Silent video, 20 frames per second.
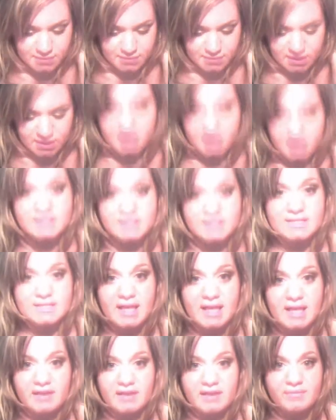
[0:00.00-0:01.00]
a
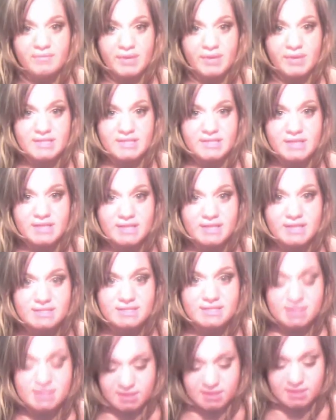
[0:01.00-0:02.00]
set of bracelets.
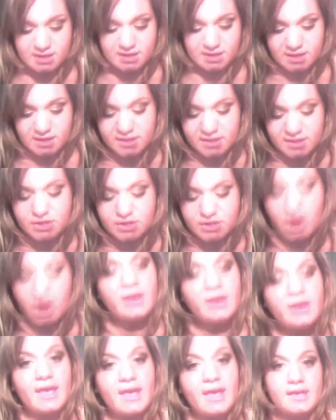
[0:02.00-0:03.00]
These all
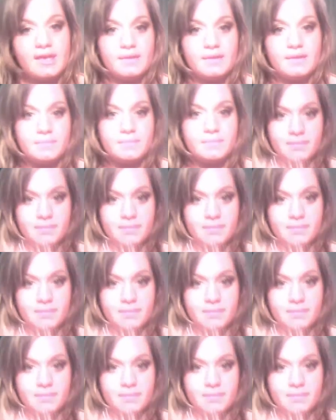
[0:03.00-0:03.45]
came